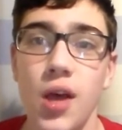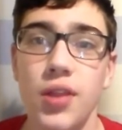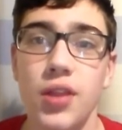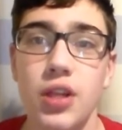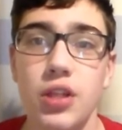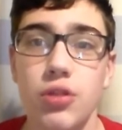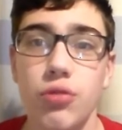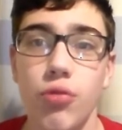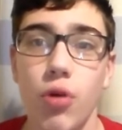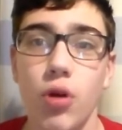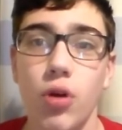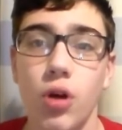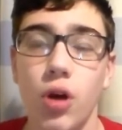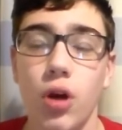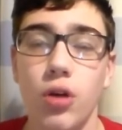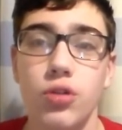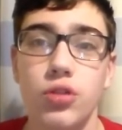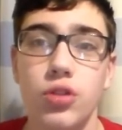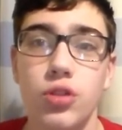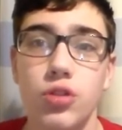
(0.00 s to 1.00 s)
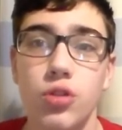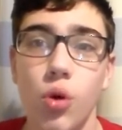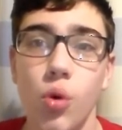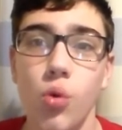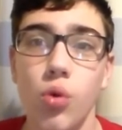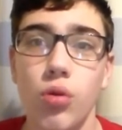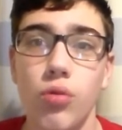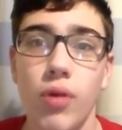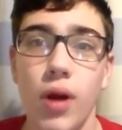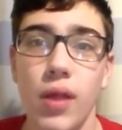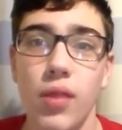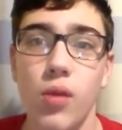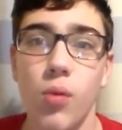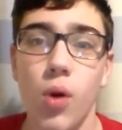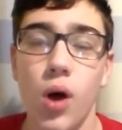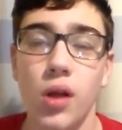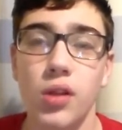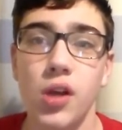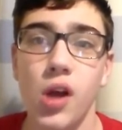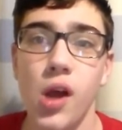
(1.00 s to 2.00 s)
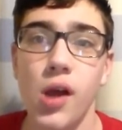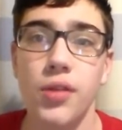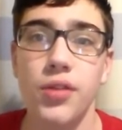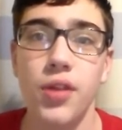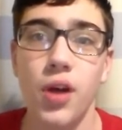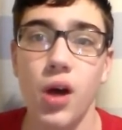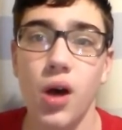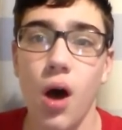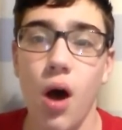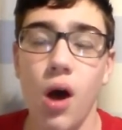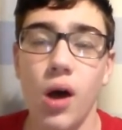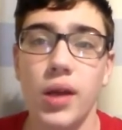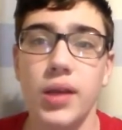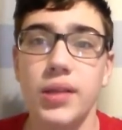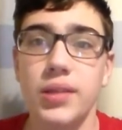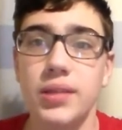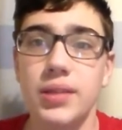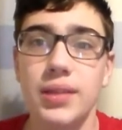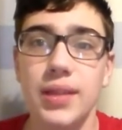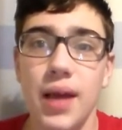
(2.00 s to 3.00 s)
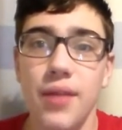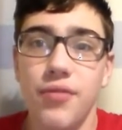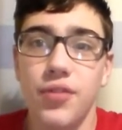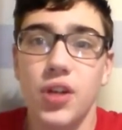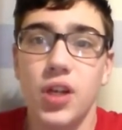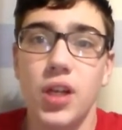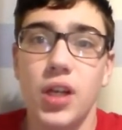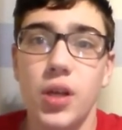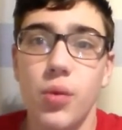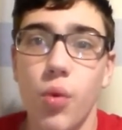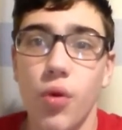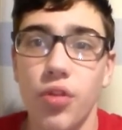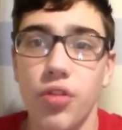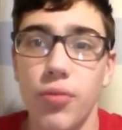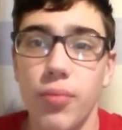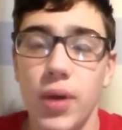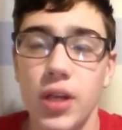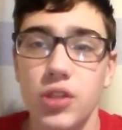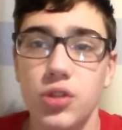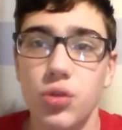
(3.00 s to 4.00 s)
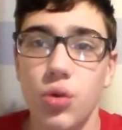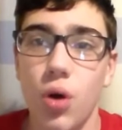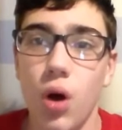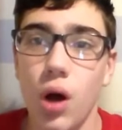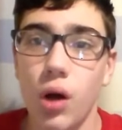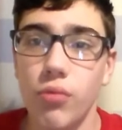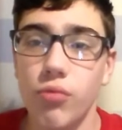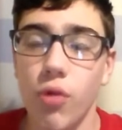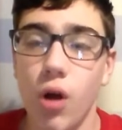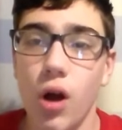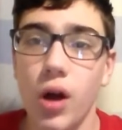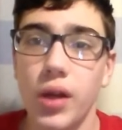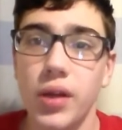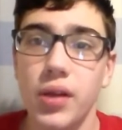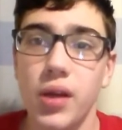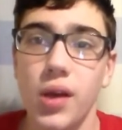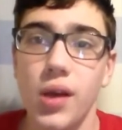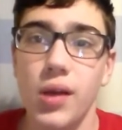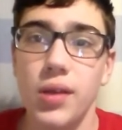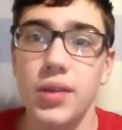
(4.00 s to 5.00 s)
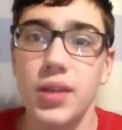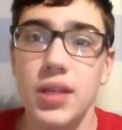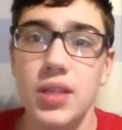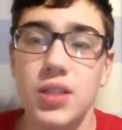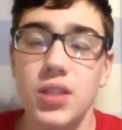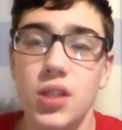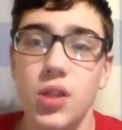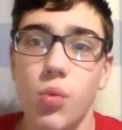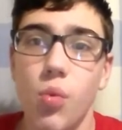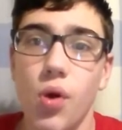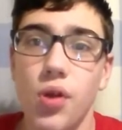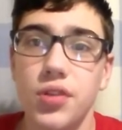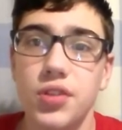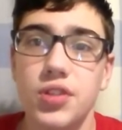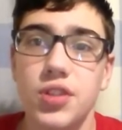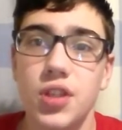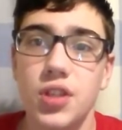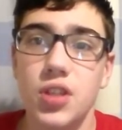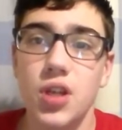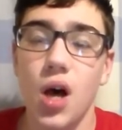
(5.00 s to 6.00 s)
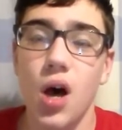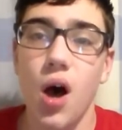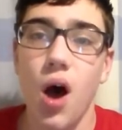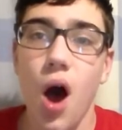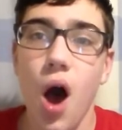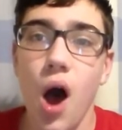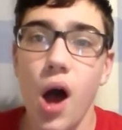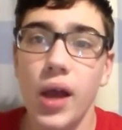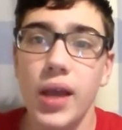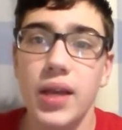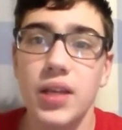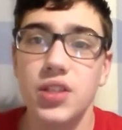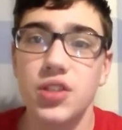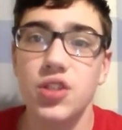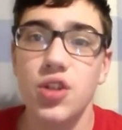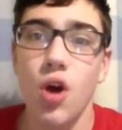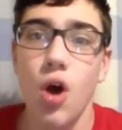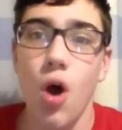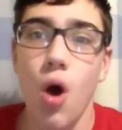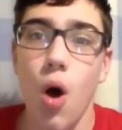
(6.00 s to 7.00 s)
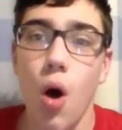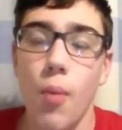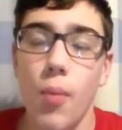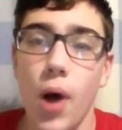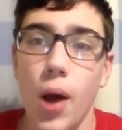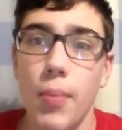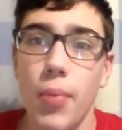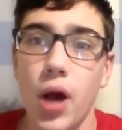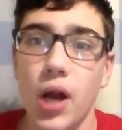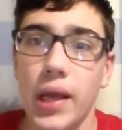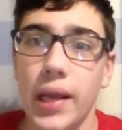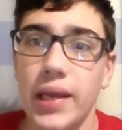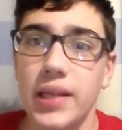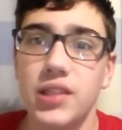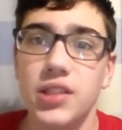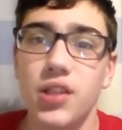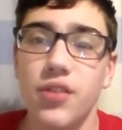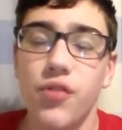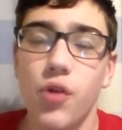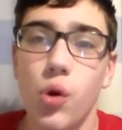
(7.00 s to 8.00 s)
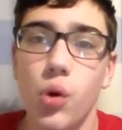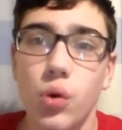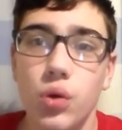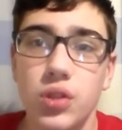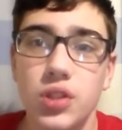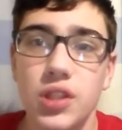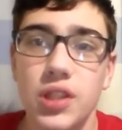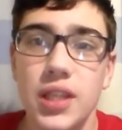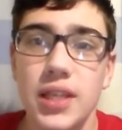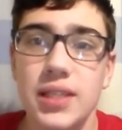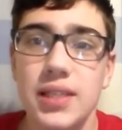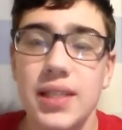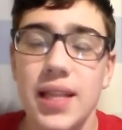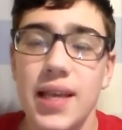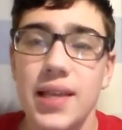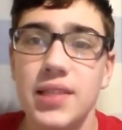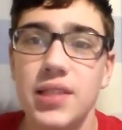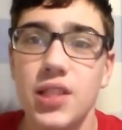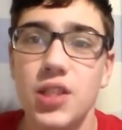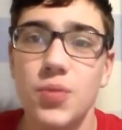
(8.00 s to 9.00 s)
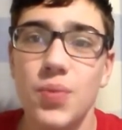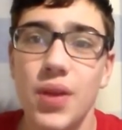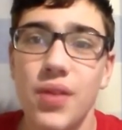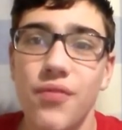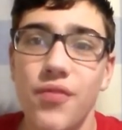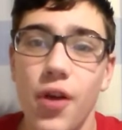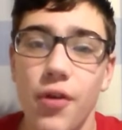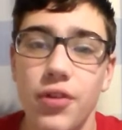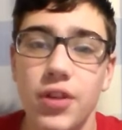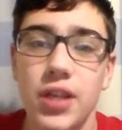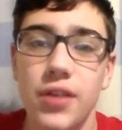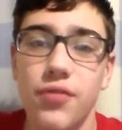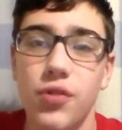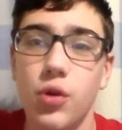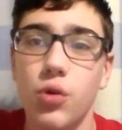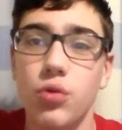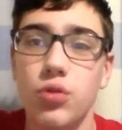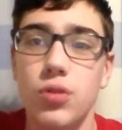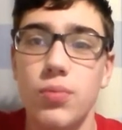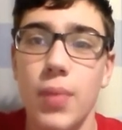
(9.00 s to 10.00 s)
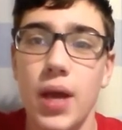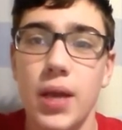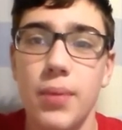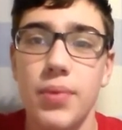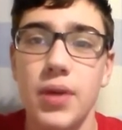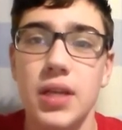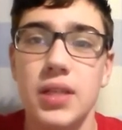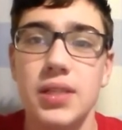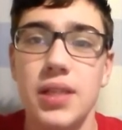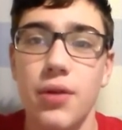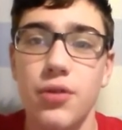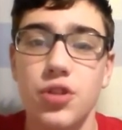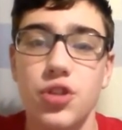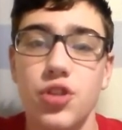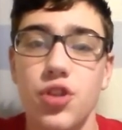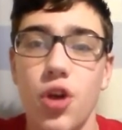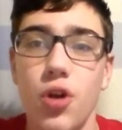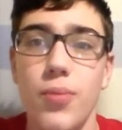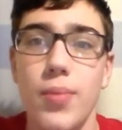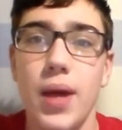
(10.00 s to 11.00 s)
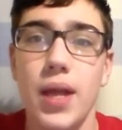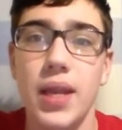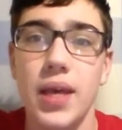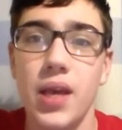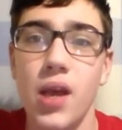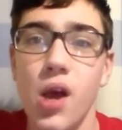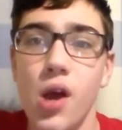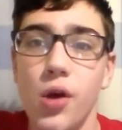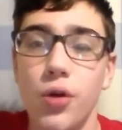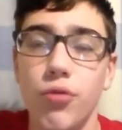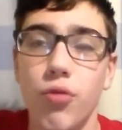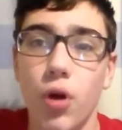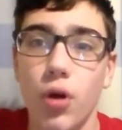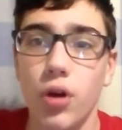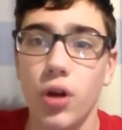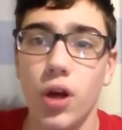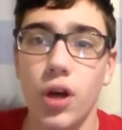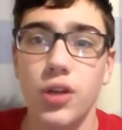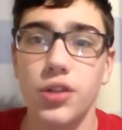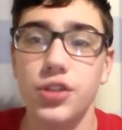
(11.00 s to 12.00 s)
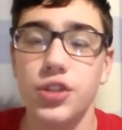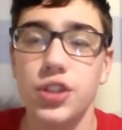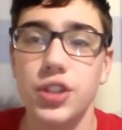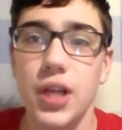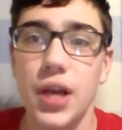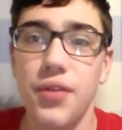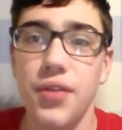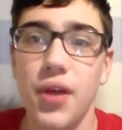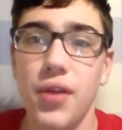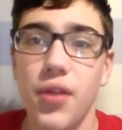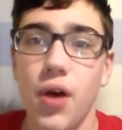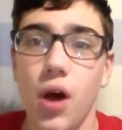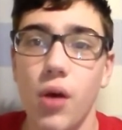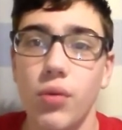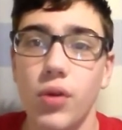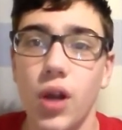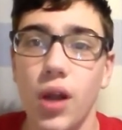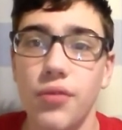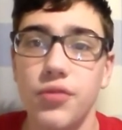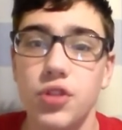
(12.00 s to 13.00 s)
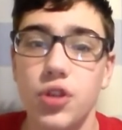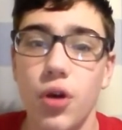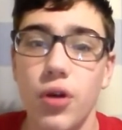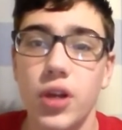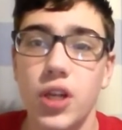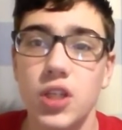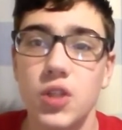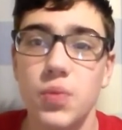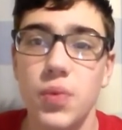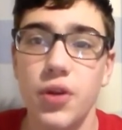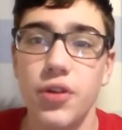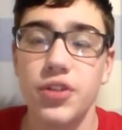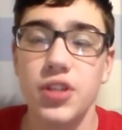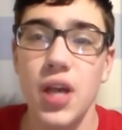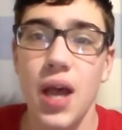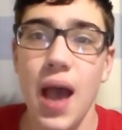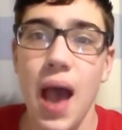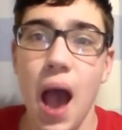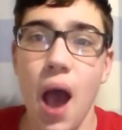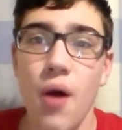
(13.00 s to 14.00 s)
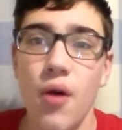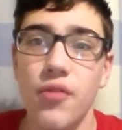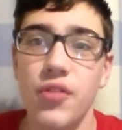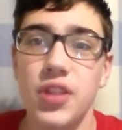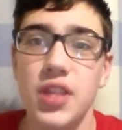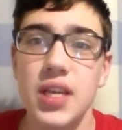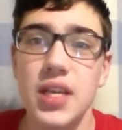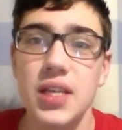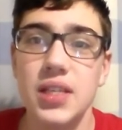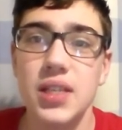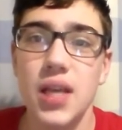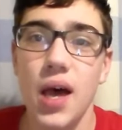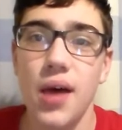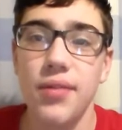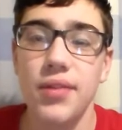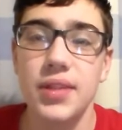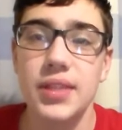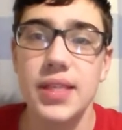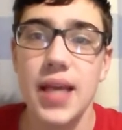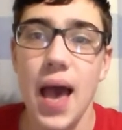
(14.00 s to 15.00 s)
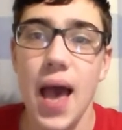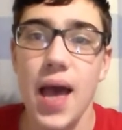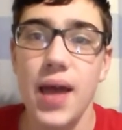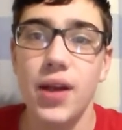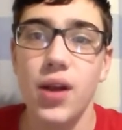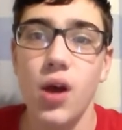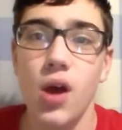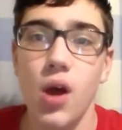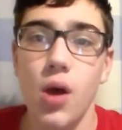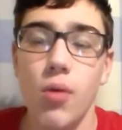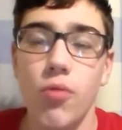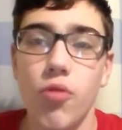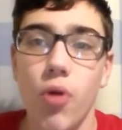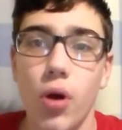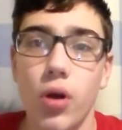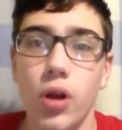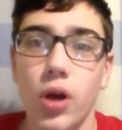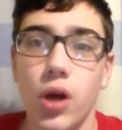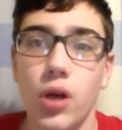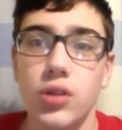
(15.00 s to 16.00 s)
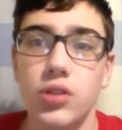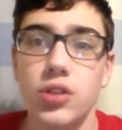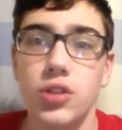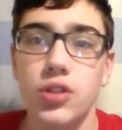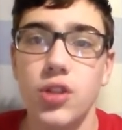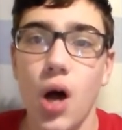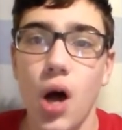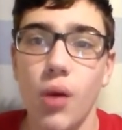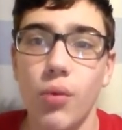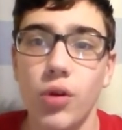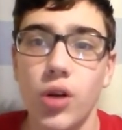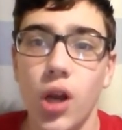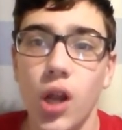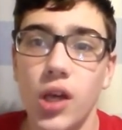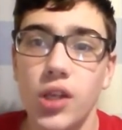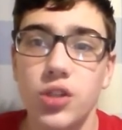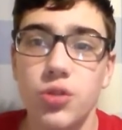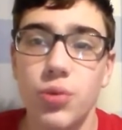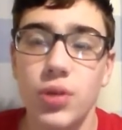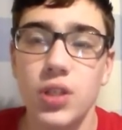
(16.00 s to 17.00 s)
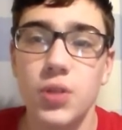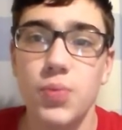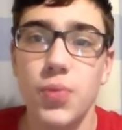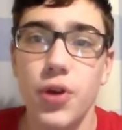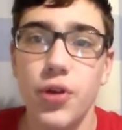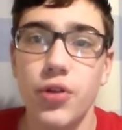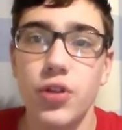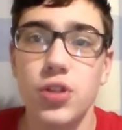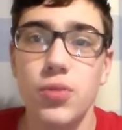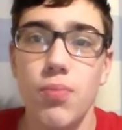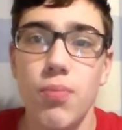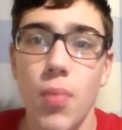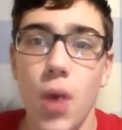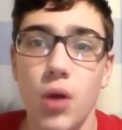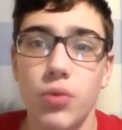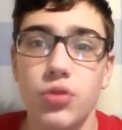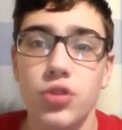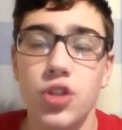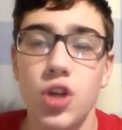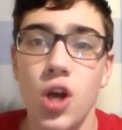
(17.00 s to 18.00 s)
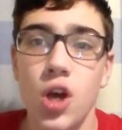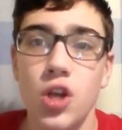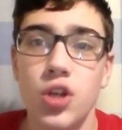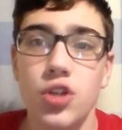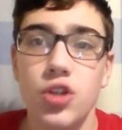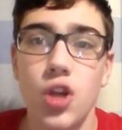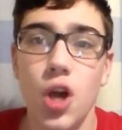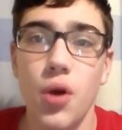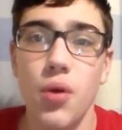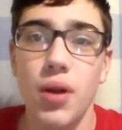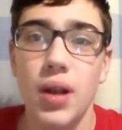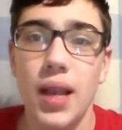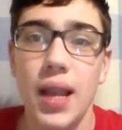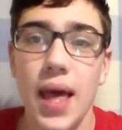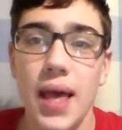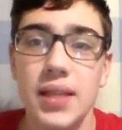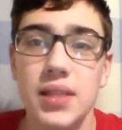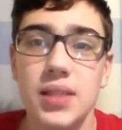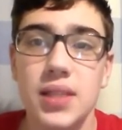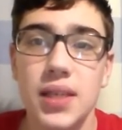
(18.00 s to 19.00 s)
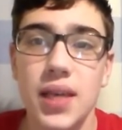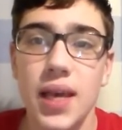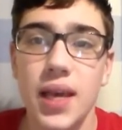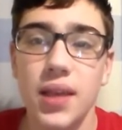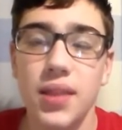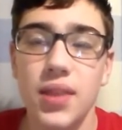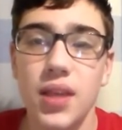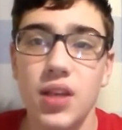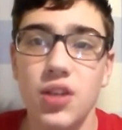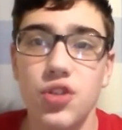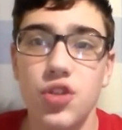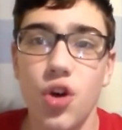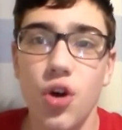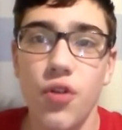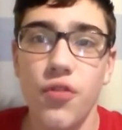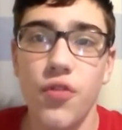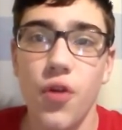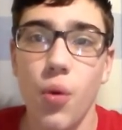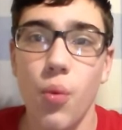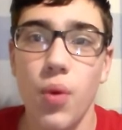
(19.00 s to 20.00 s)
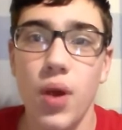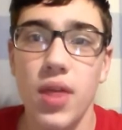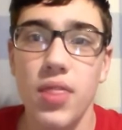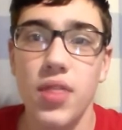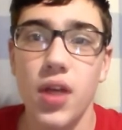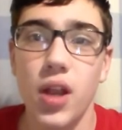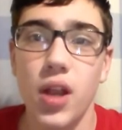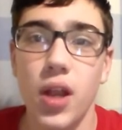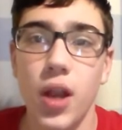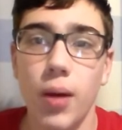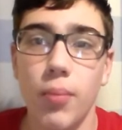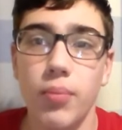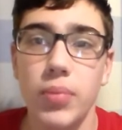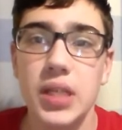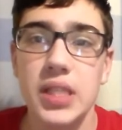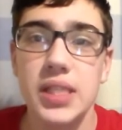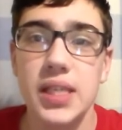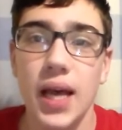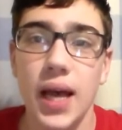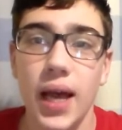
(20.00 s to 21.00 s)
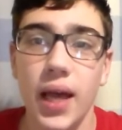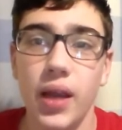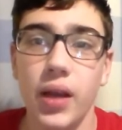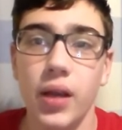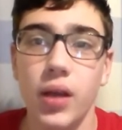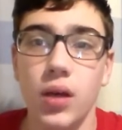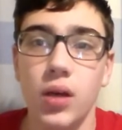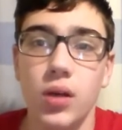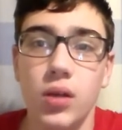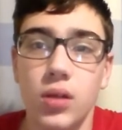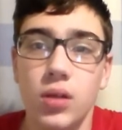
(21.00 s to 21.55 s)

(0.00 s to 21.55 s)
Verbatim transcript: These are roller coasters all around the world that I definitely want to make sure I ride. These are the ones that are highest on my bucket list. And of course, this list has been very difficult to make because there are so many roller coasters out there that I would love to go and experience. However, these are the 10 roller coasters that I would like to experience most. So let's kick things off with number 10.